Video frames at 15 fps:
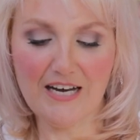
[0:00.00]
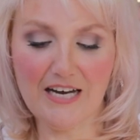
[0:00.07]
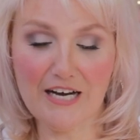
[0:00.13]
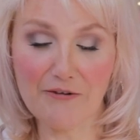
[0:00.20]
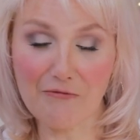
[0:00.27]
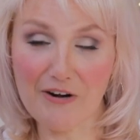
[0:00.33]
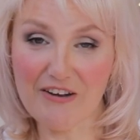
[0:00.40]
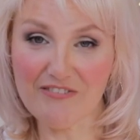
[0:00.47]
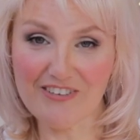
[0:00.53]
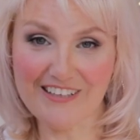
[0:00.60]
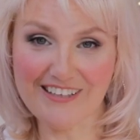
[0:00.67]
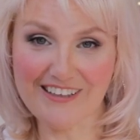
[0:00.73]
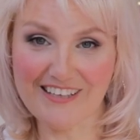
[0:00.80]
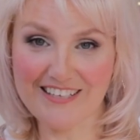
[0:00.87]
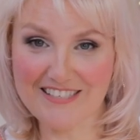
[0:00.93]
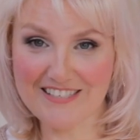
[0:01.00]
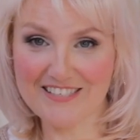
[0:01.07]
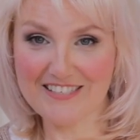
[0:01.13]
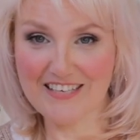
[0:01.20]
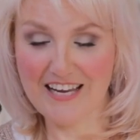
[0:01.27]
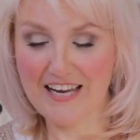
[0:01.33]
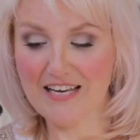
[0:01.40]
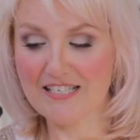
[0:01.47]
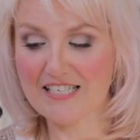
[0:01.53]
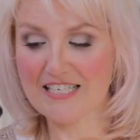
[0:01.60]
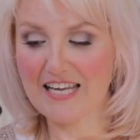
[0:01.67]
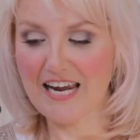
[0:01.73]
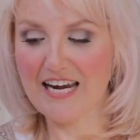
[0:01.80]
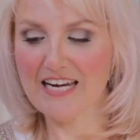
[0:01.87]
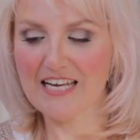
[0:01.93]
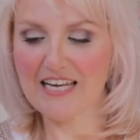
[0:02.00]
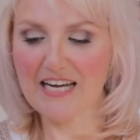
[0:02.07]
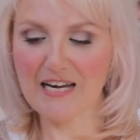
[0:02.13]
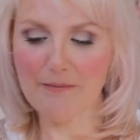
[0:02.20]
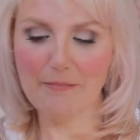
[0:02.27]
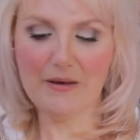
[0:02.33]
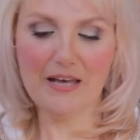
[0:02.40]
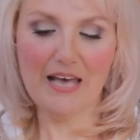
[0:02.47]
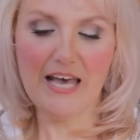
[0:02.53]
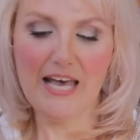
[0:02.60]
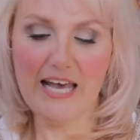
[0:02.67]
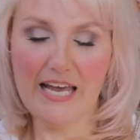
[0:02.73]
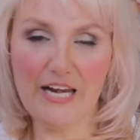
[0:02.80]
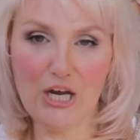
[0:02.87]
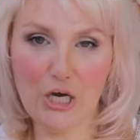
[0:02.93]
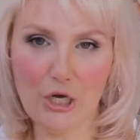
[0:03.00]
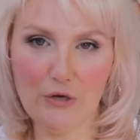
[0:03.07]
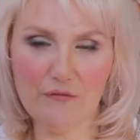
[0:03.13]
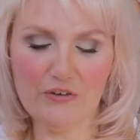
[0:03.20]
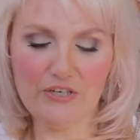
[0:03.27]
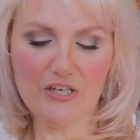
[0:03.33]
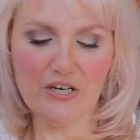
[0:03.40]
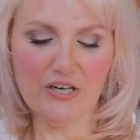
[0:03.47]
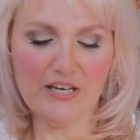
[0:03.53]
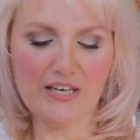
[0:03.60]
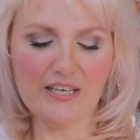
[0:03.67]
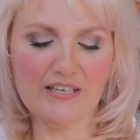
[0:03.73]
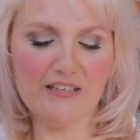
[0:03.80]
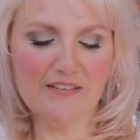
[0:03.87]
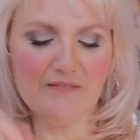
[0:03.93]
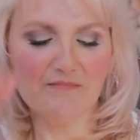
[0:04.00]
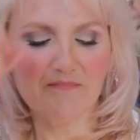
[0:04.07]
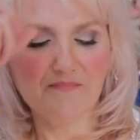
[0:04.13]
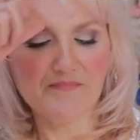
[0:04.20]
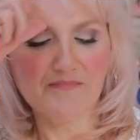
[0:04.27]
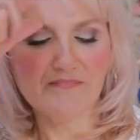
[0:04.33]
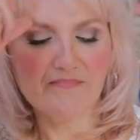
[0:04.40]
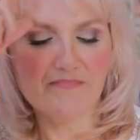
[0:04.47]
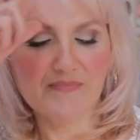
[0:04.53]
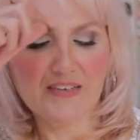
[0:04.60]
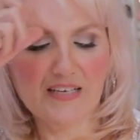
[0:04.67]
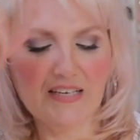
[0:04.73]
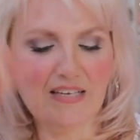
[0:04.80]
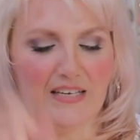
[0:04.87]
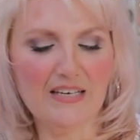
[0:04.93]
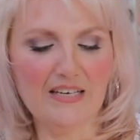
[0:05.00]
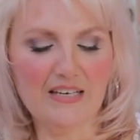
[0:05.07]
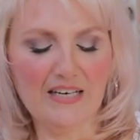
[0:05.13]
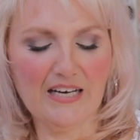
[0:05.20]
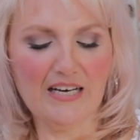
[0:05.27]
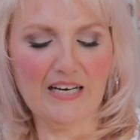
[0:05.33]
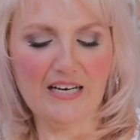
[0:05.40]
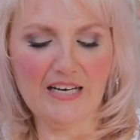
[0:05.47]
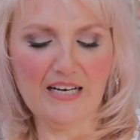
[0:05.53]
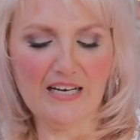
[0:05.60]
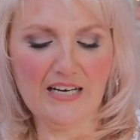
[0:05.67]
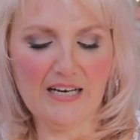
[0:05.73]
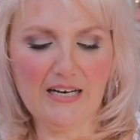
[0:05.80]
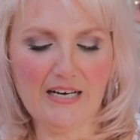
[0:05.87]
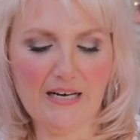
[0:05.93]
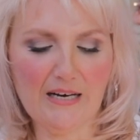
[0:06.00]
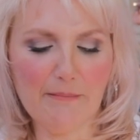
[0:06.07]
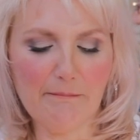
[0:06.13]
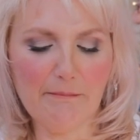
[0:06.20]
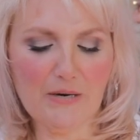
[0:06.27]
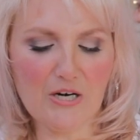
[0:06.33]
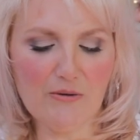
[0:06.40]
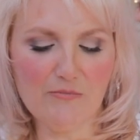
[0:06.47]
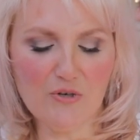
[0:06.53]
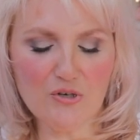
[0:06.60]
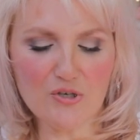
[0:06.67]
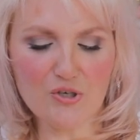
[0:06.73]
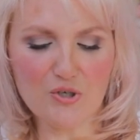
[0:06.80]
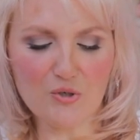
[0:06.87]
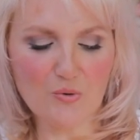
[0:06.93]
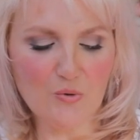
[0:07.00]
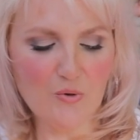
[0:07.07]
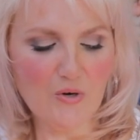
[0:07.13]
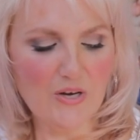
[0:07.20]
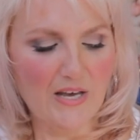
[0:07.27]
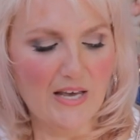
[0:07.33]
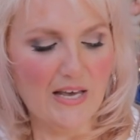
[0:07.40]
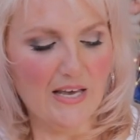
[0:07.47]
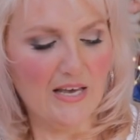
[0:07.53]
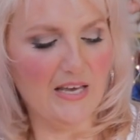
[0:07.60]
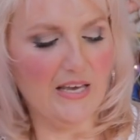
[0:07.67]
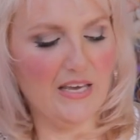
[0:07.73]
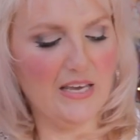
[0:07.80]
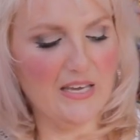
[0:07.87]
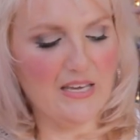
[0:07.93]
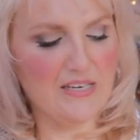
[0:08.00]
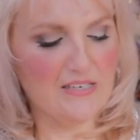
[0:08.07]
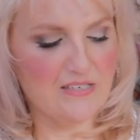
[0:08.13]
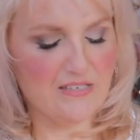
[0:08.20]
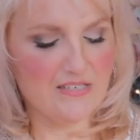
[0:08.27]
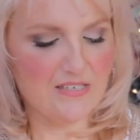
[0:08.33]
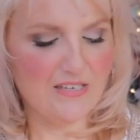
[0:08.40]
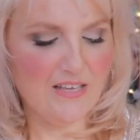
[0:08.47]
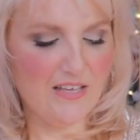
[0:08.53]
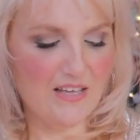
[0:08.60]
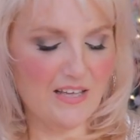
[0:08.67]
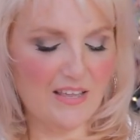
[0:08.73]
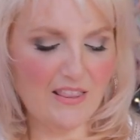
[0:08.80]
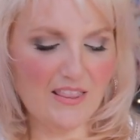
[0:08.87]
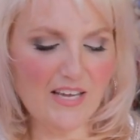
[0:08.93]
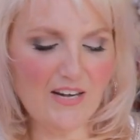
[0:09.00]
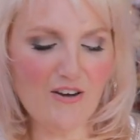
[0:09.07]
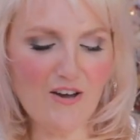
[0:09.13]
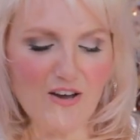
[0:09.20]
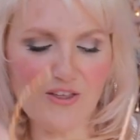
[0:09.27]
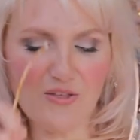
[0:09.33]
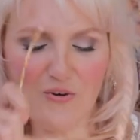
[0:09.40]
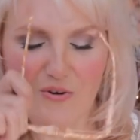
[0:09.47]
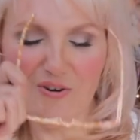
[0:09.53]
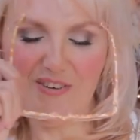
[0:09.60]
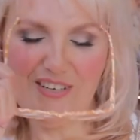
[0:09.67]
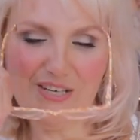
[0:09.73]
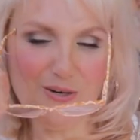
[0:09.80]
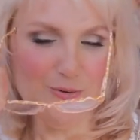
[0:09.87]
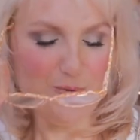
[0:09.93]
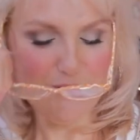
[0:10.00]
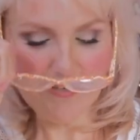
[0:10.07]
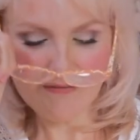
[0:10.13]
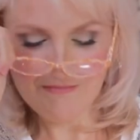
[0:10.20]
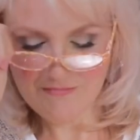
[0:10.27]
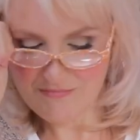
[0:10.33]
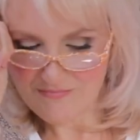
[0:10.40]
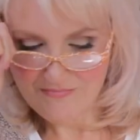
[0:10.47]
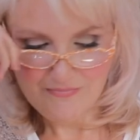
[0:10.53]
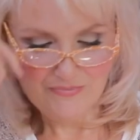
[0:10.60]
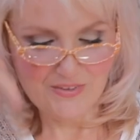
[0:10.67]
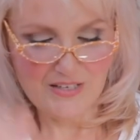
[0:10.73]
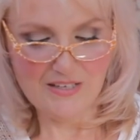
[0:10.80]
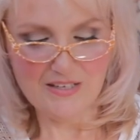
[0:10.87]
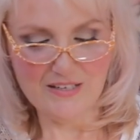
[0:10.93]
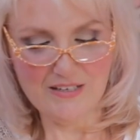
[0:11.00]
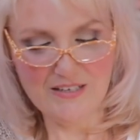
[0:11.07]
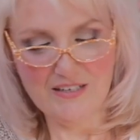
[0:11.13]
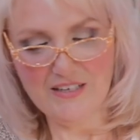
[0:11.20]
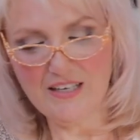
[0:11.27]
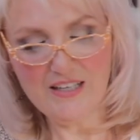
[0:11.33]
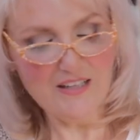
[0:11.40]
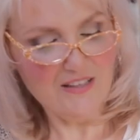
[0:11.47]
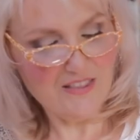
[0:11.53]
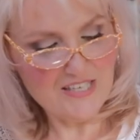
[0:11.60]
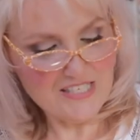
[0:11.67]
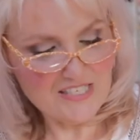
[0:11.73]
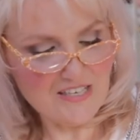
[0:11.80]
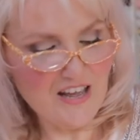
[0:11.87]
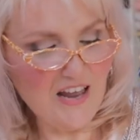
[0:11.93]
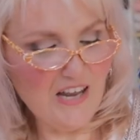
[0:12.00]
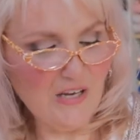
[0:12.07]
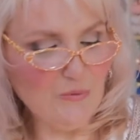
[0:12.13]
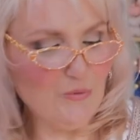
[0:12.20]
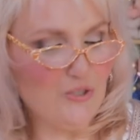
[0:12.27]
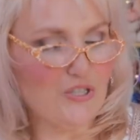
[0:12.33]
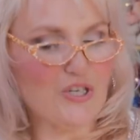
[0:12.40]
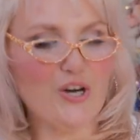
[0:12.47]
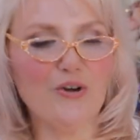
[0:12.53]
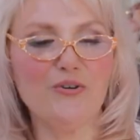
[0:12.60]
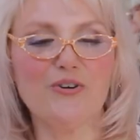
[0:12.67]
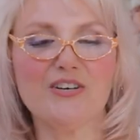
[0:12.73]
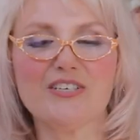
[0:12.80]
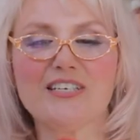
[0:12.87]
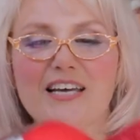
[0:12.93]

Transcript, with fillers: unraveling this and scanning it up and over dyeing it, but I'm not sure. And then I thought, you know what? This colour would tone it